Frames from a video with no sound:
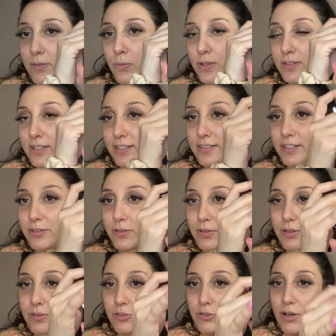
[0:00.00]
once I did
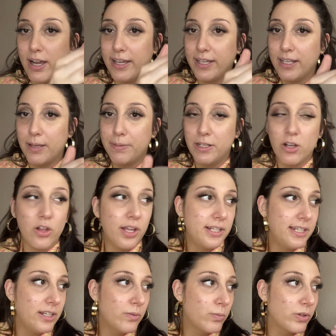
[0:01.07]
try it, I mean, all I
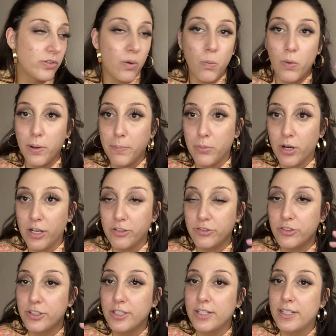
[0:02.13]
needed was one
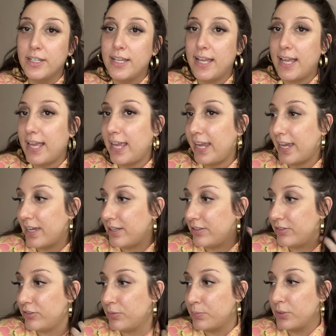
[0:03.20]
brush
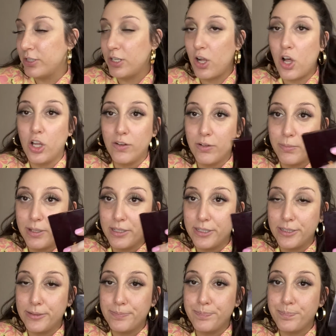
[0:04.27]
and put it all over my
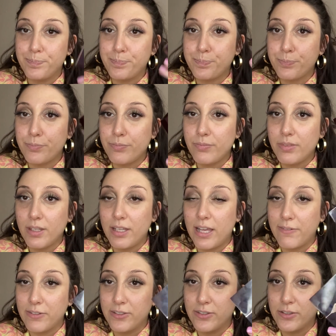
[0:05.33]
lid
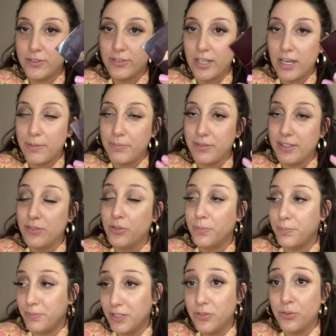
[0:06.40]
every single time. This
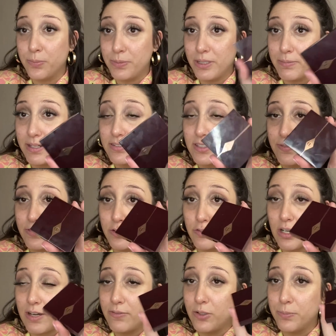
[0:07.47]
would be amazing for
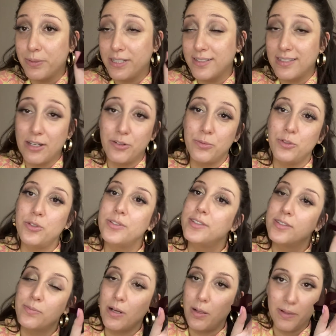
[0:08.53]
travel, because I would use
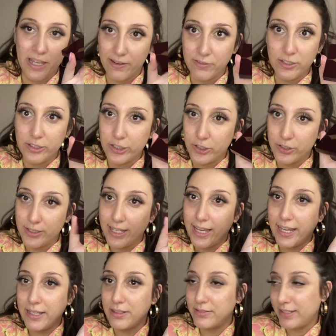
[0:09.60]
this probably every single
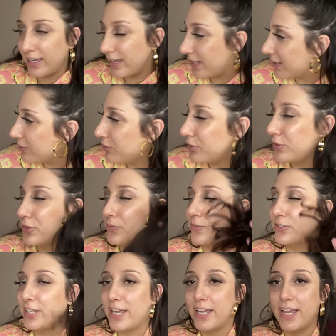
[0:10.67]
night, day, because you can use it for
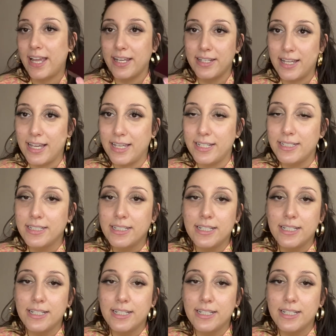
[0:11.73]
day and night,